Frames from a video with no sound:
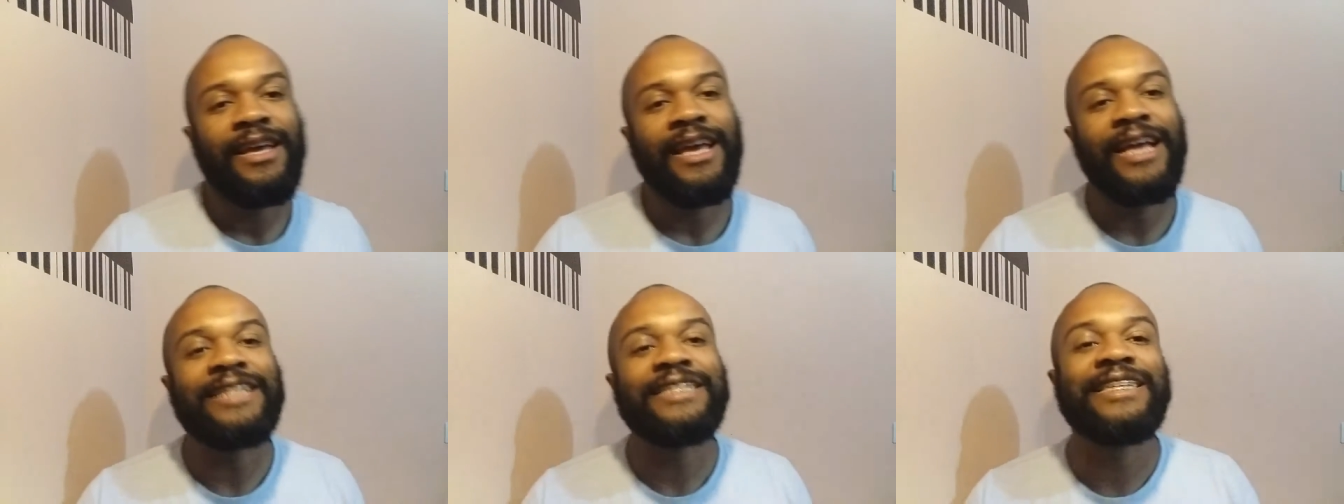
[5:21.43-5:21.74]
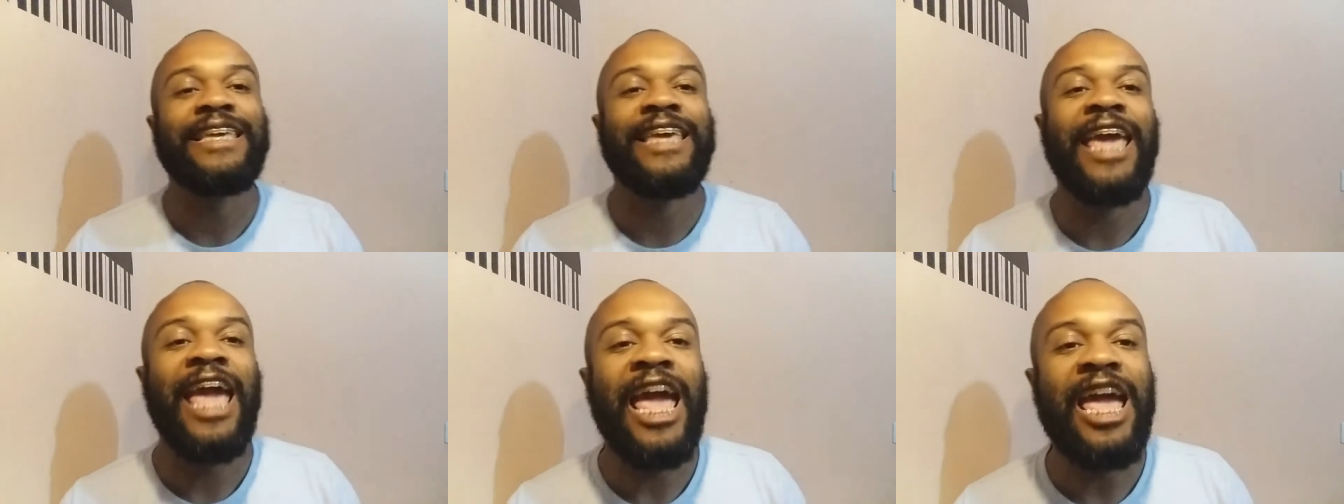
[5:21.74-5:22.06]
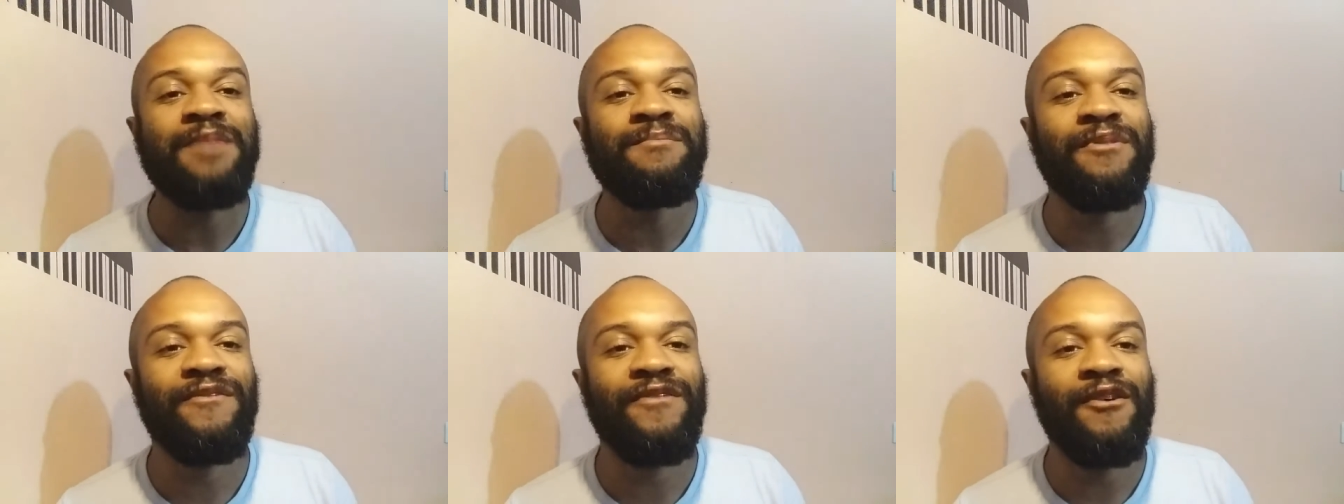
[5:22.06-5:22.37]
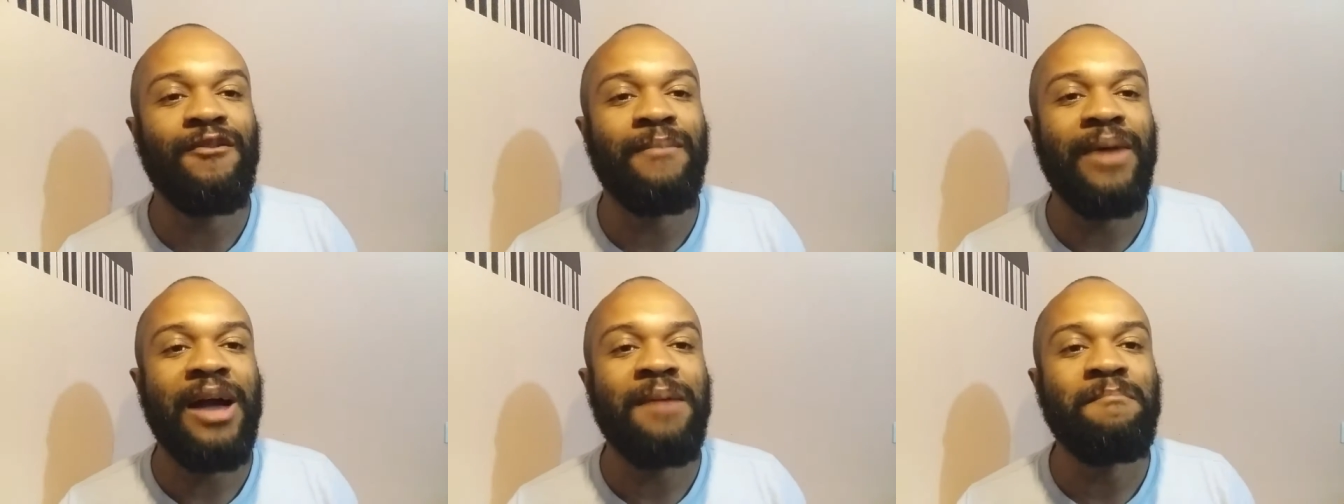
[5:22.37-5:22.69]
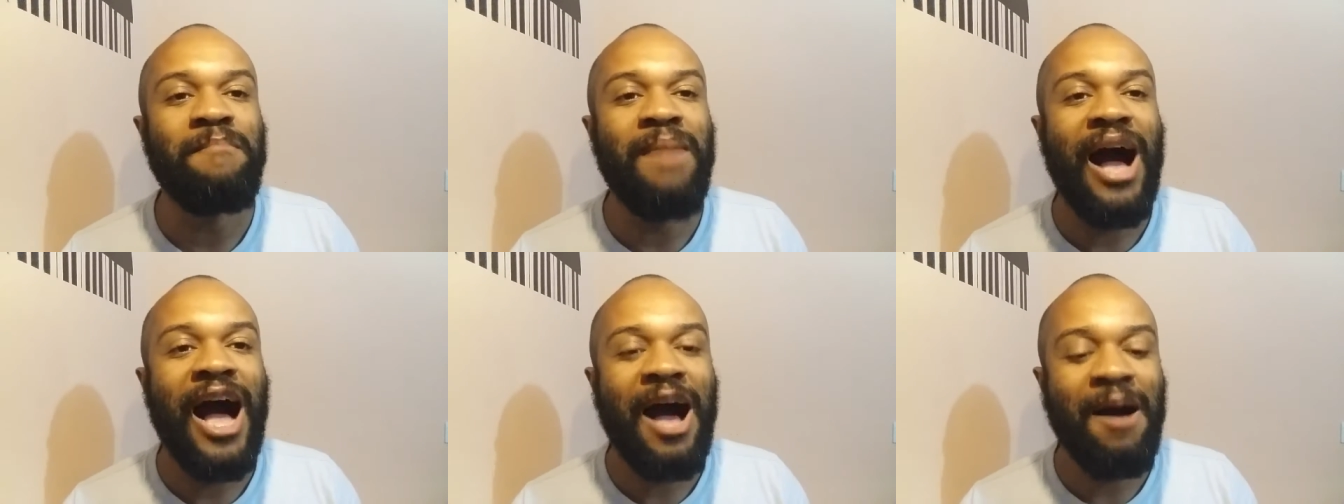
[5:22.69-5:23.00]
It came from my
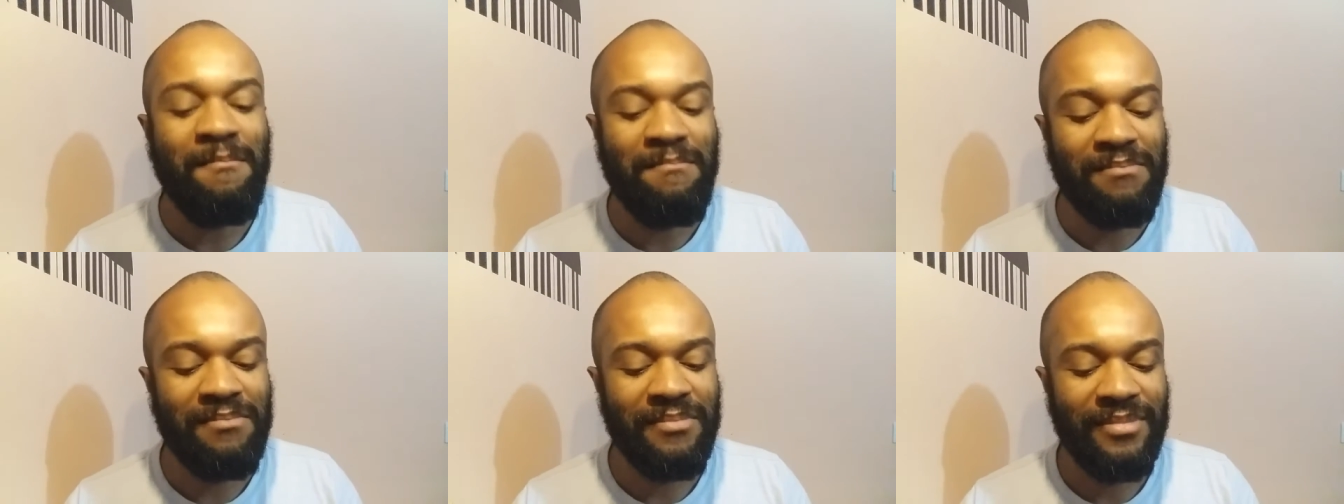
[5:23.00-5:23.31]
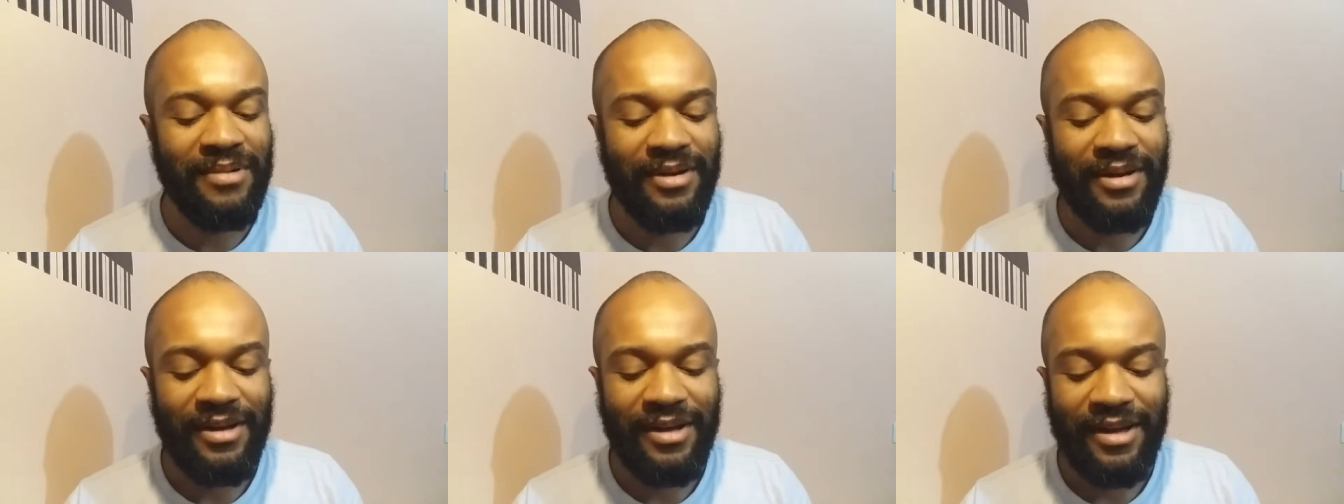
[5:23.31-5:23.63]
mom.